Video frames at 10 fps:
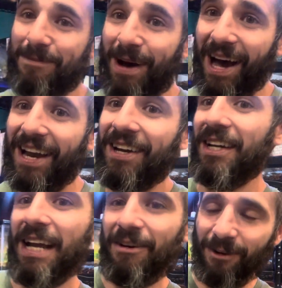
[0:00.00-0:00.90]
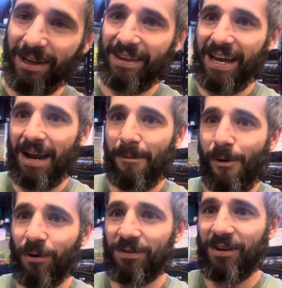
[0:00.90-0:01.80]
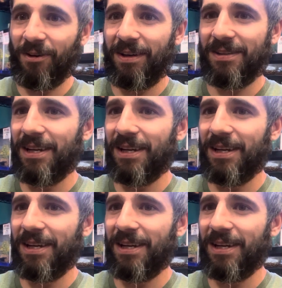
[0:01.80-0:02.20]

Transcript: but with animals, you